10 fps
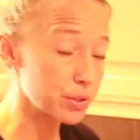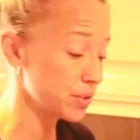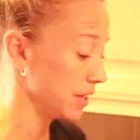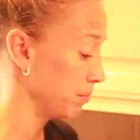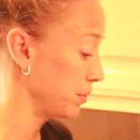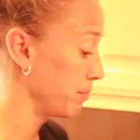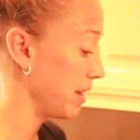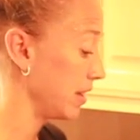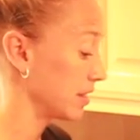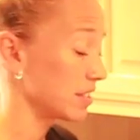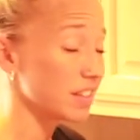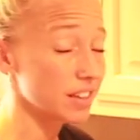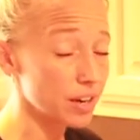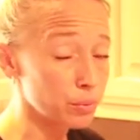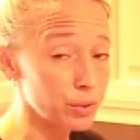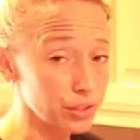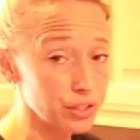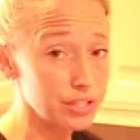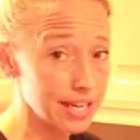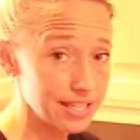seem to make a really
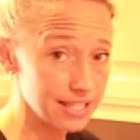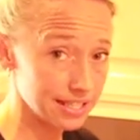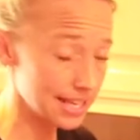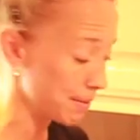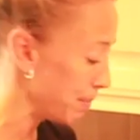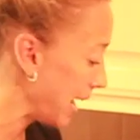good tasting salmon